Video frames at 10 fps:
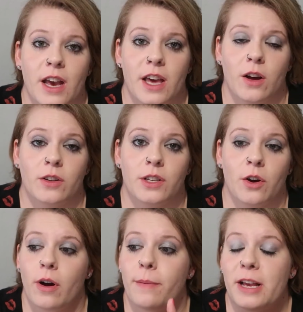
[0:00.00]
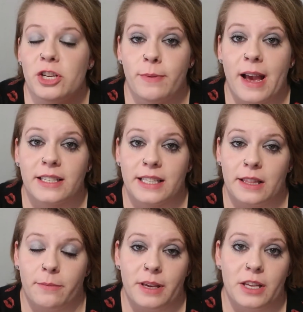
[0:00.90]
And also mesh bags
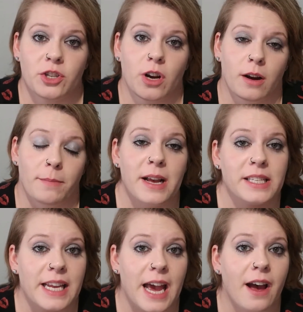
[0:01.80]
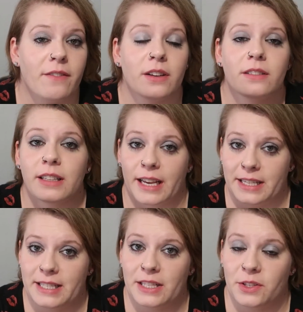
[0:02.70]
at the beach are a must have, like I
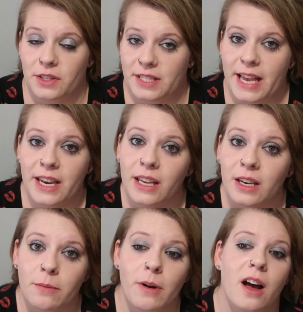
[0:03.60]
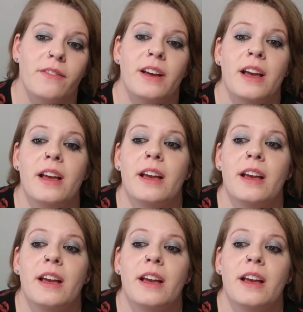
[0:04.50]
said, so the sand can come off,